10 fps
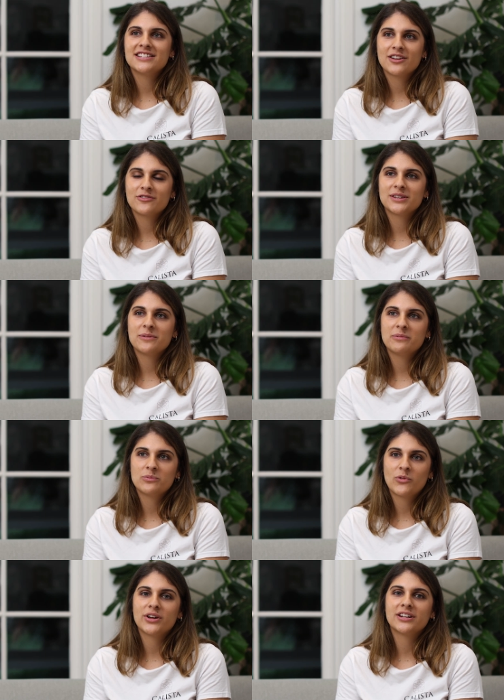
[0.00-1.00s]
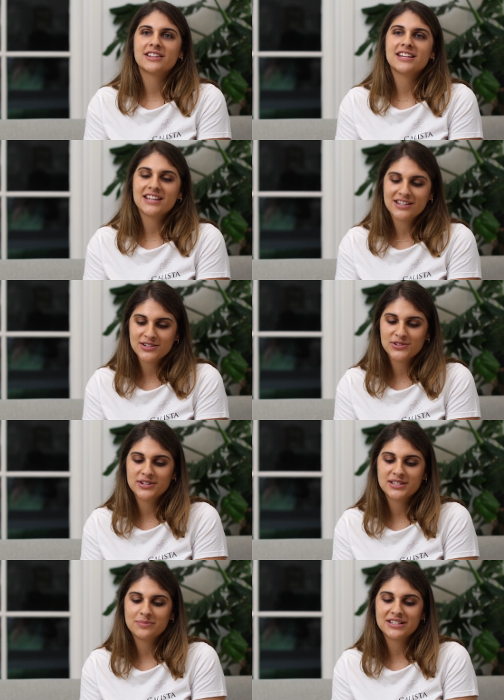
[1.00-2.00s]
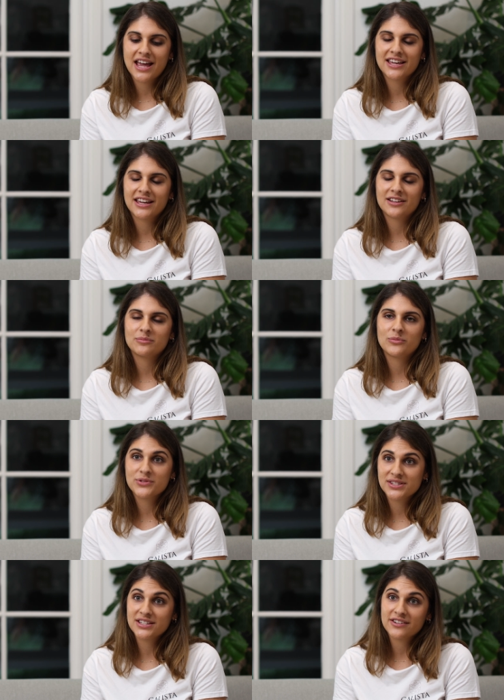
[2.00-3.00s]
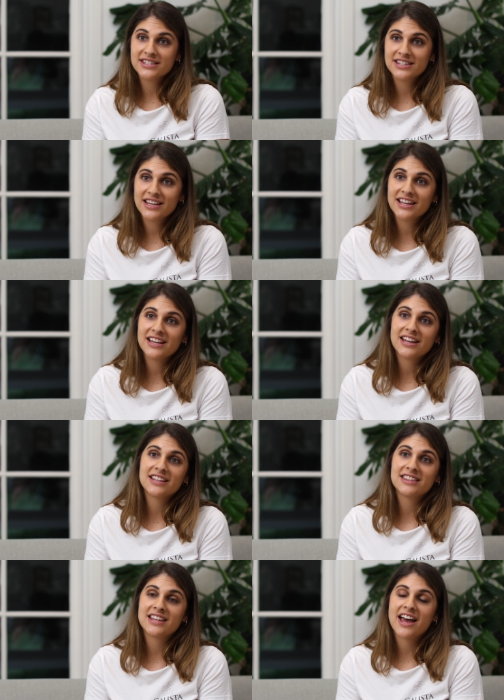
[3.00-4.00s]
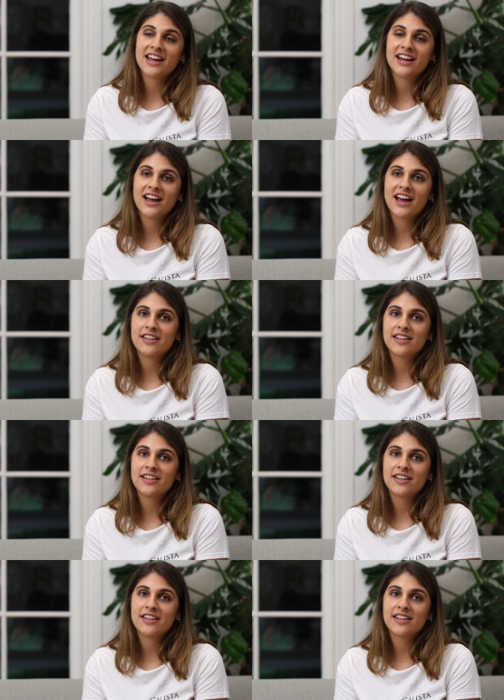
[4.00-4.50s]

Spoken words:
definitely would want the industry to be taken more seriously in that